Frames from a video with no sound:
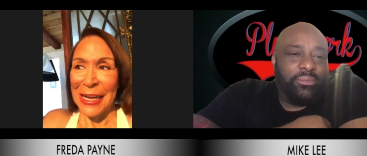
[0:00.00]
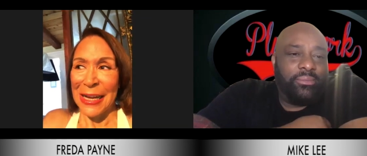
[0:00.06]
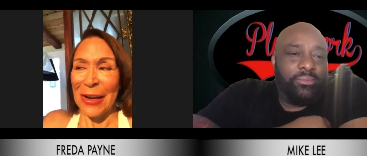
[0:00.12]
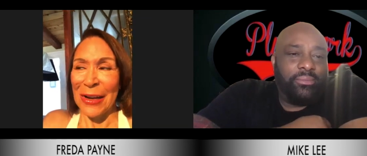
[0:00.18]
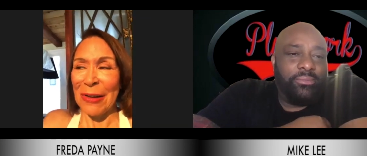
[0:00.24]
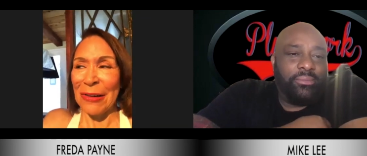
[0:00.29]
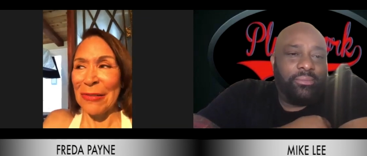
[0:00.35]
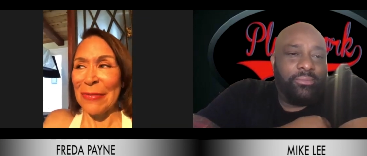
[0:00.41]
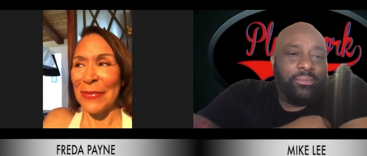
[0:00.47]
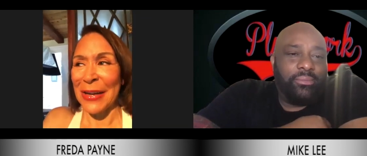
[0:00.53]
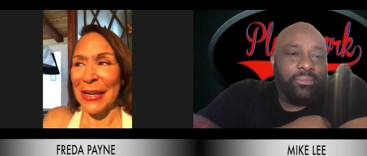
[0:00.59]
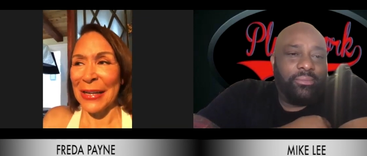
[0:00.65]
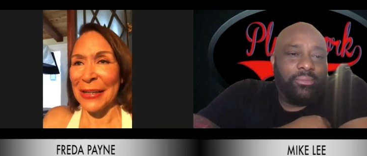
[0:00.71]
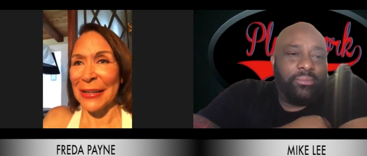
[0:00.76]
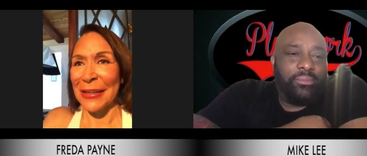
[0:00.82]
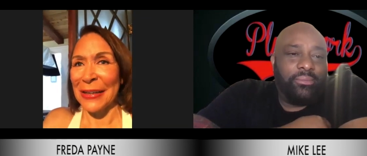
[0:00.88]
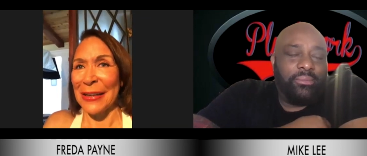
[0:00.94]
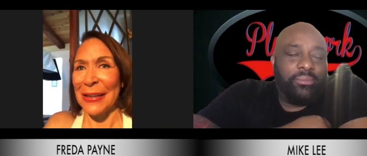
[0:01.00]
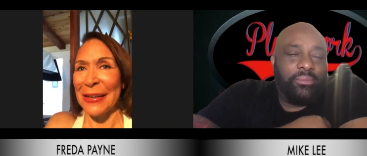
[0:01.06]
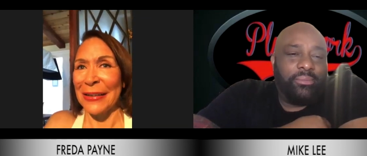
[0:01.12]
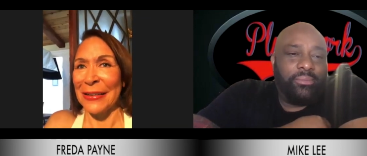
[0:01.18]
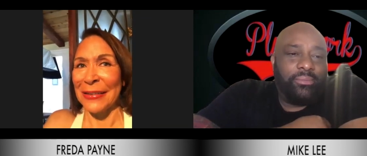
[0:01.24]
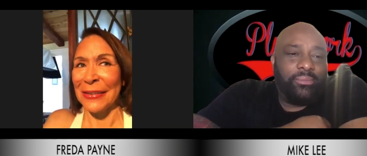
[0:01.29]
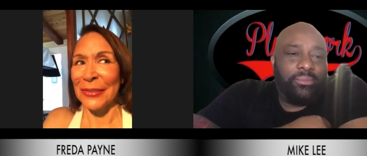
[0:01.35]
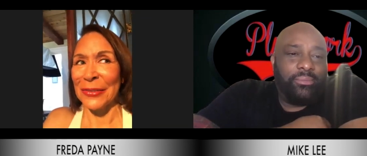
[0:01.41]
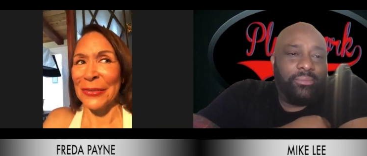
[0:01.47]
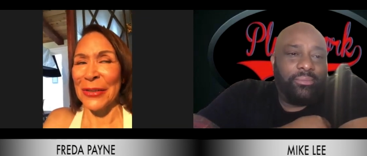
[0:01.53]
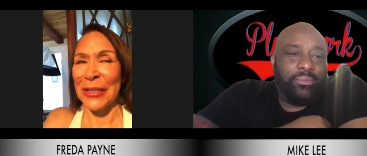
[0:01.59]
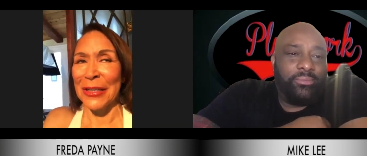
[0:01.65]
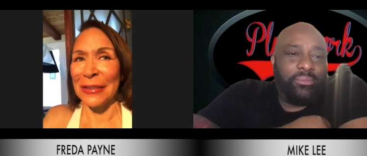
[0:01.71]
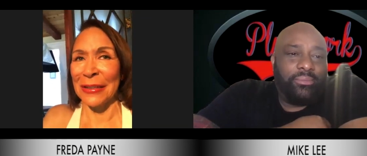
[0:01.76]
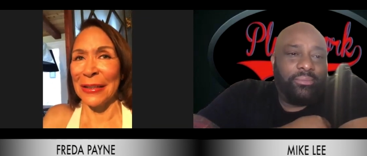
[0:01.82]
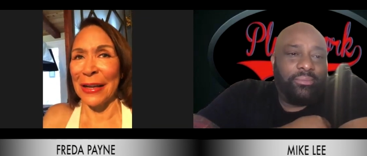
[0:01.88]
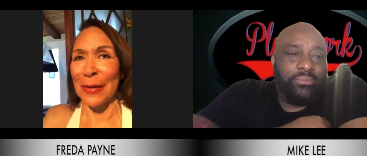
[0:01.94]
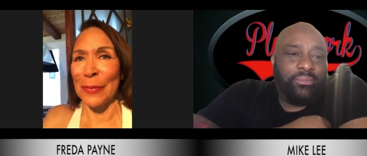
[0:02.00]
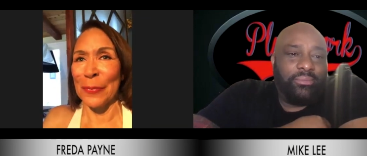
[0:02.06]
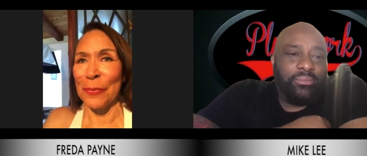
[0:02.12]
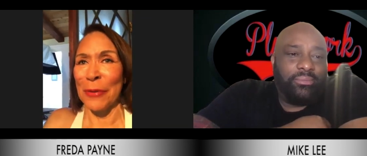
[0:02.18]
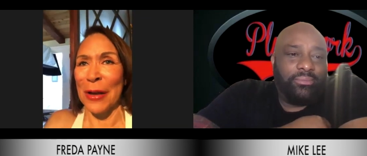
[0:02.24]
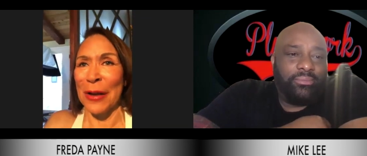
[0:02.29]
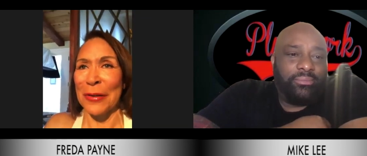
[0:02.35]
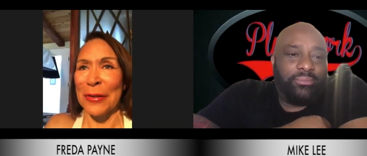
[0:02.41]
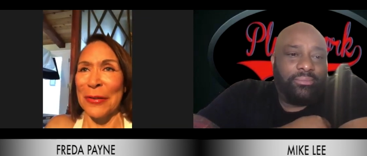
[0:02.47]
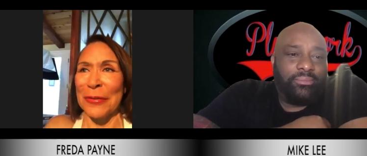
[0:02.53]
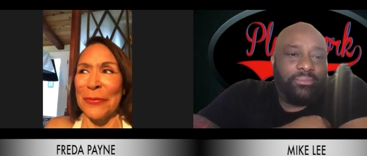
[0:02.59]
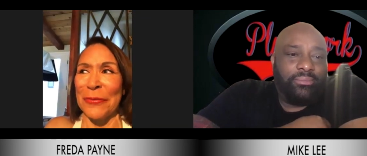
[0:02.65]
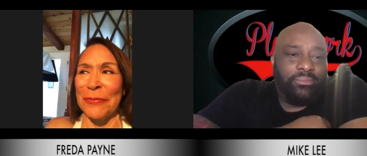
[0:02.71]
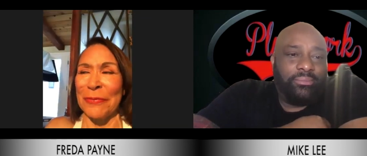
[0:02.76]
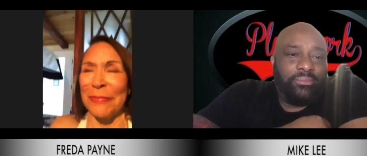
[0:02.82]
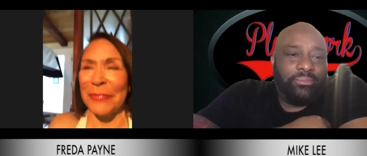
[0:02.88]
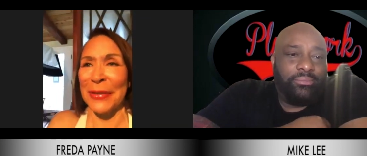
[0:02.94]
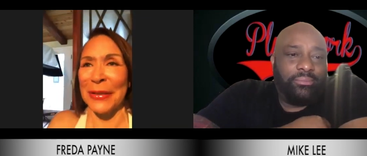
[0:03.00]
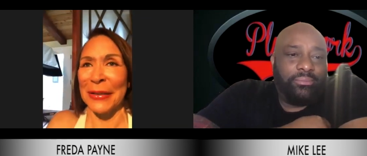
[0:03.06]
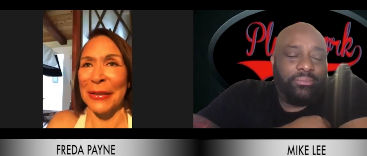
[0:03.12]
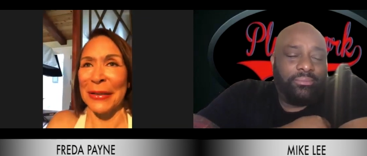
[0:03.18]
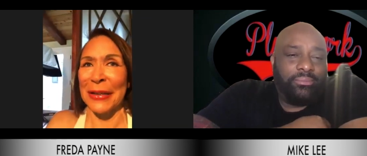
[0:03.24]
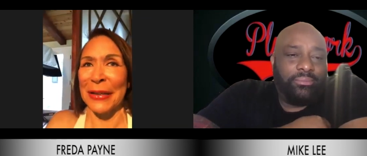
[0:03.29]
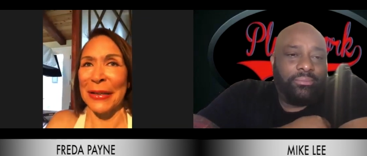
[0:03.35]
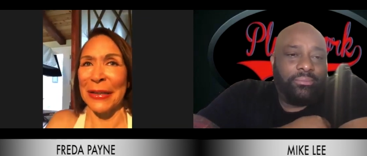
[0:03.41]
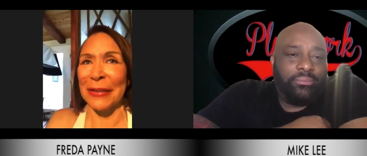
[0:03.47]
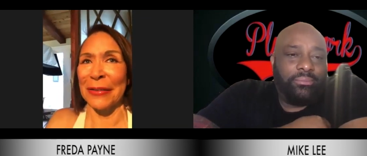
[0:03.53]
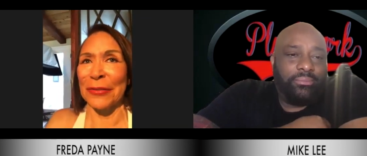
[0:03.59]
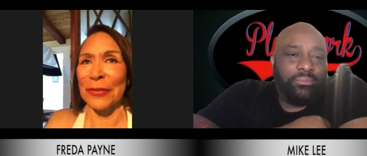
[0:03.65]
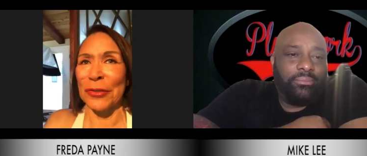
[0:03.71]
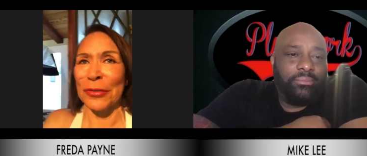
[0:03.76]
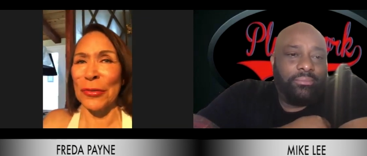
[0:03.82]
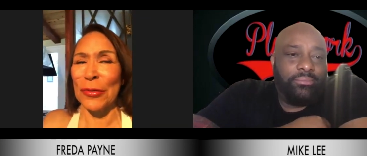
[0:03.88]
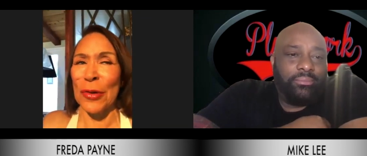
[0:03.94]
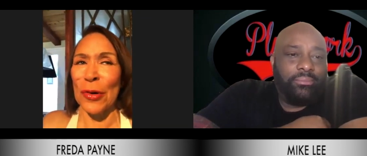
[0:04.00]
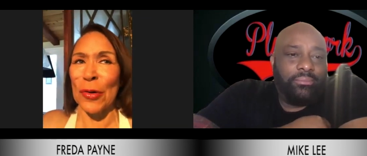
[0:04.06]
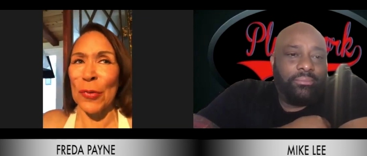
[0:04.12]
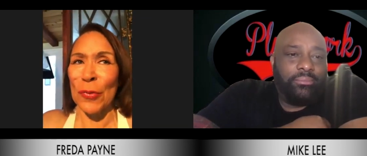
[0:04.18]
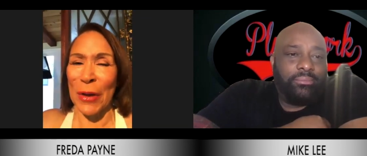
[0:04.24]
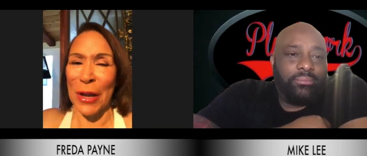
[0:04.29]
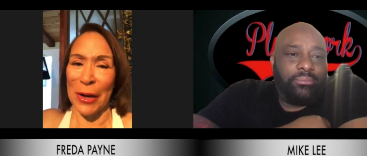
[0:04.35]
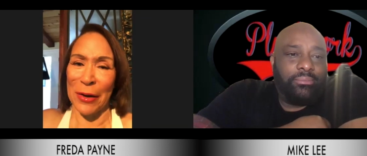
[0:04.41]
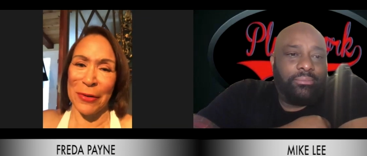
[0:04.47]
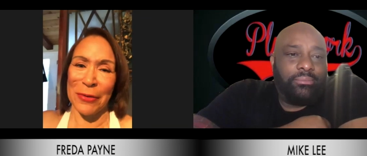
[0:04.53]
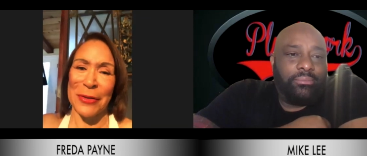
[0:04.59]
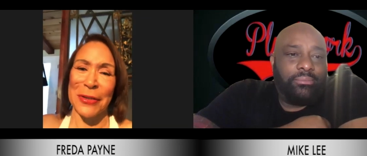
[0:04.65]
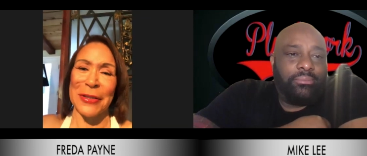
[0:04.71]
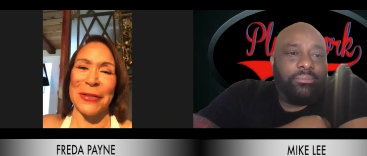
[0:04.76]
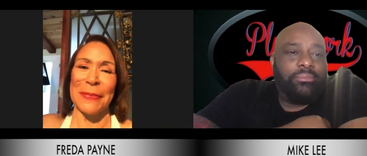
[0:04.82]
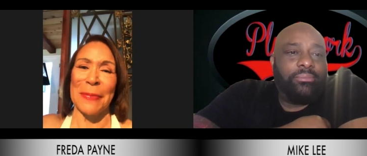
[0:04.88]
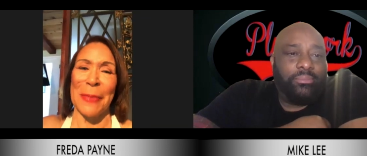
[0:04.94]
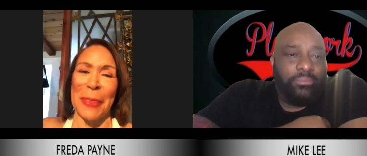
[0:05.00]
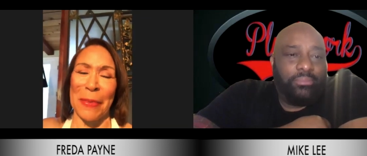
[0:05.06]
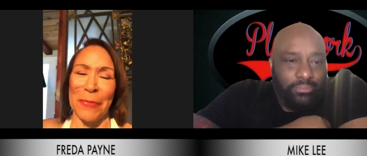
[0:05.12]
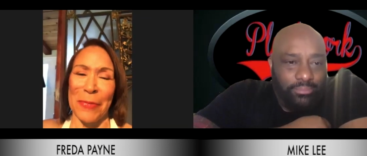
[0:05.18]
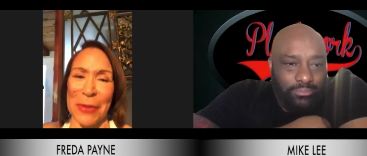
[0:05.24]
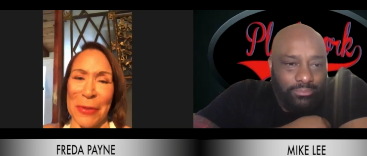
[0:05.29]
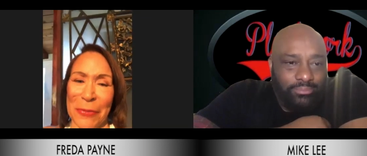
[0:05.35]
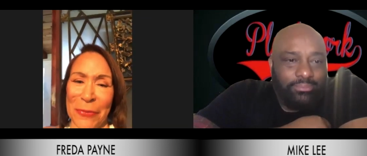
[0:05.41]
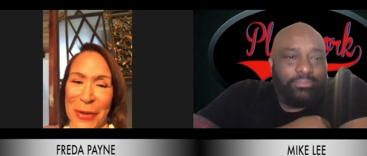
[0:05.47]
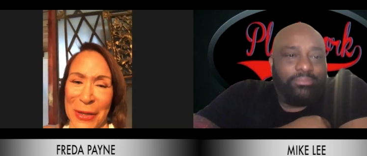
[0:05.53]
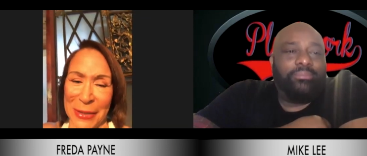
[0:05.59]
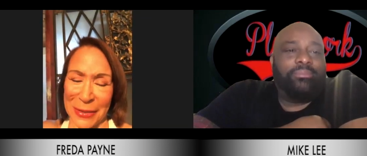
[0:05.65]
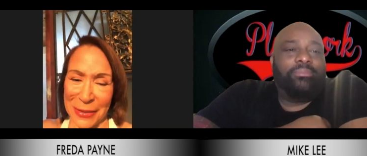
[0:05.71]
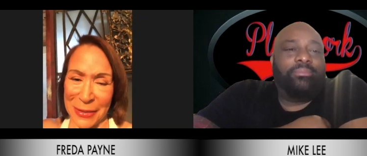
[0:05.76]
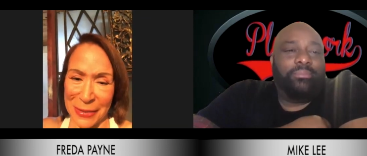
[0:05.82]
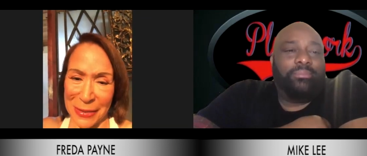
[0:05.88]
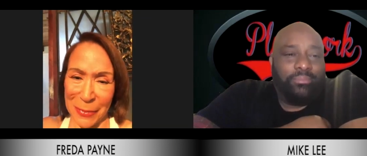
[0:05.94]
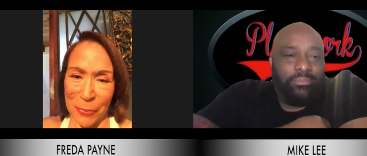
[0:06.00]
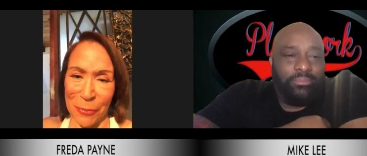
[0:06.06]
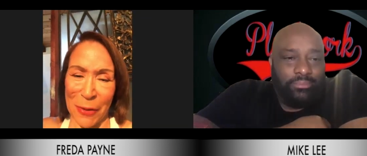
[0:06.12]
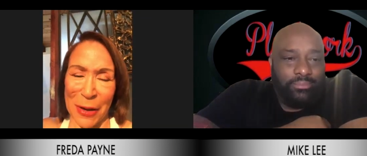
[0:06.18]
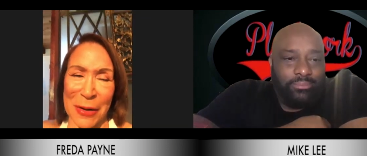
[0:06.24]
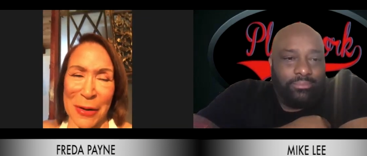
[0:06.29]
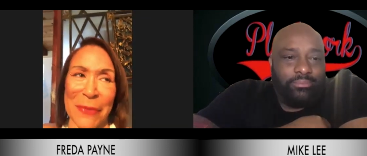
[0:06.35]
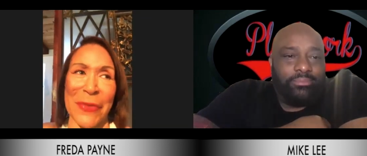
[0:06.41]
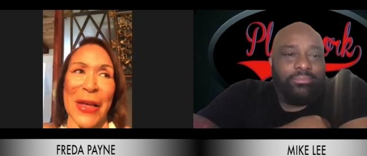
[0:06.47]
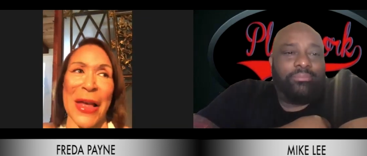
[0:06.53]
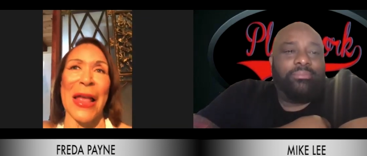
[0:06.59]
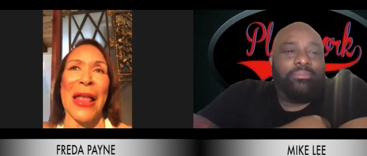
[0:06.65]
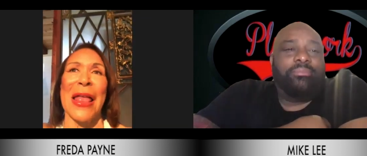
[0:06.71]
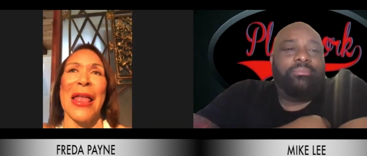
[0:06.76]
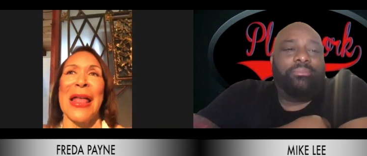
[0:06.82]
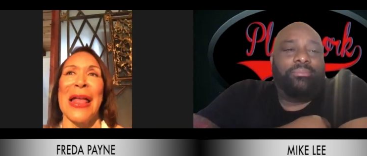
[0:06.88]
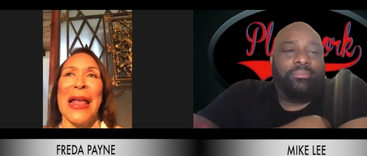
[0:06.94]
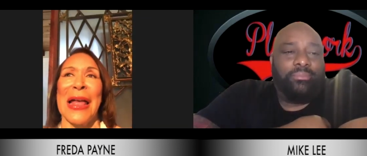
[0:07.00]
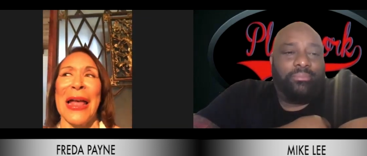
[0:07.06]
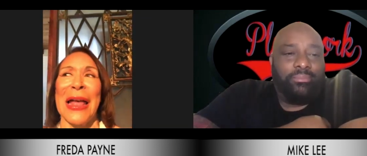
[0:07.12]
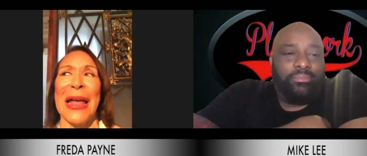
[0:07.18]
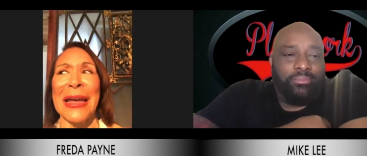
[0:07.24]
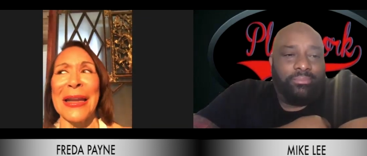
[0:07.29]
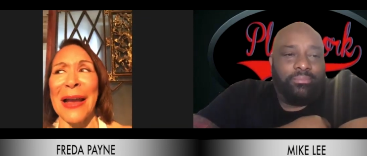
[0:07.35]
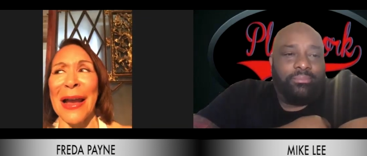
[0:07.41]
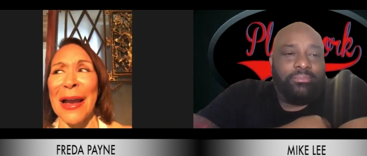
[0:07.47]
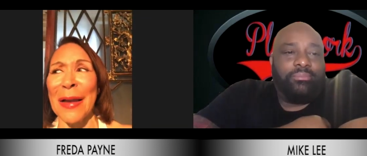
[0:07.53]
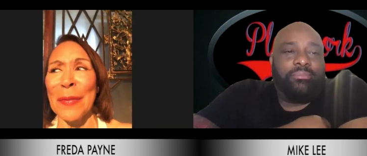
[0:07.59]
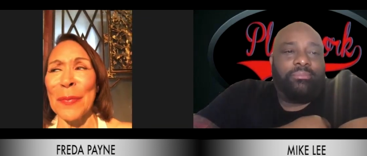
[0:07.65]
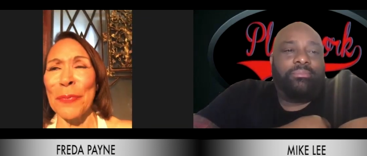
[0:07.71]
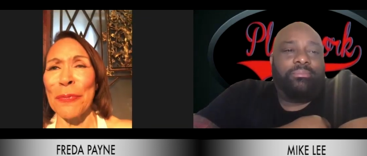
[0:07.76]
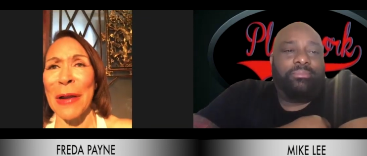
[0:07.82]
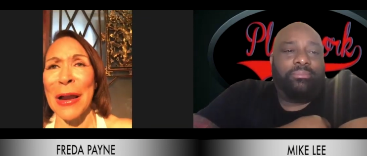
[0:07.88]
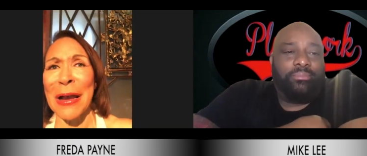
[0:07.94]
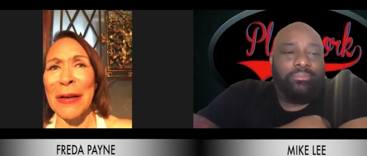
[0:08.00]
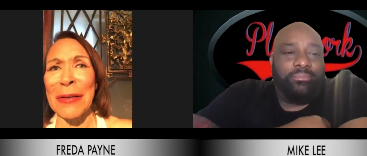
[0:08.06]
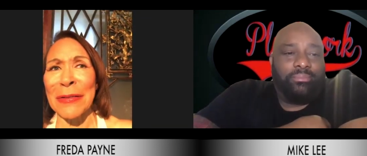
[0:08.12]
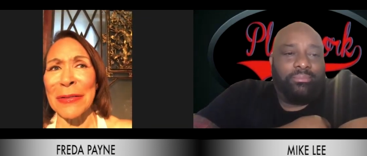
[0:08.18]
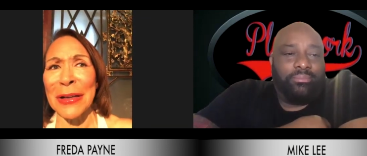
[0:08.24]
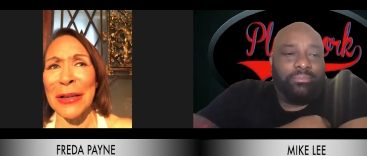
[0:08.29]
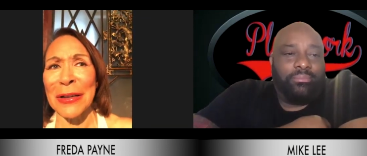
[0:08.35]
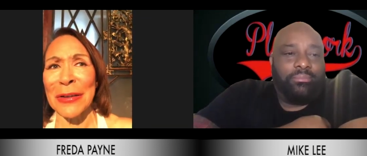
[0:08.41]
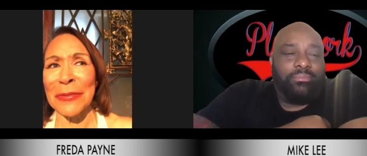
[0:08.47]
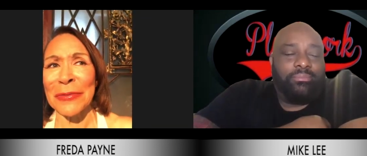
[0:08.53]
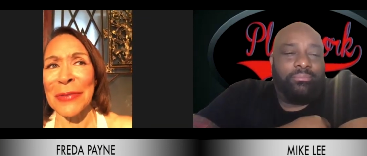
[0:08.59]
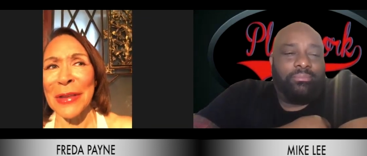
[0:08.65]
Speaker 1: Oh my God. Well, I'm proud of getting two gold records with Invictus. I'm proud of that. And I'm proud of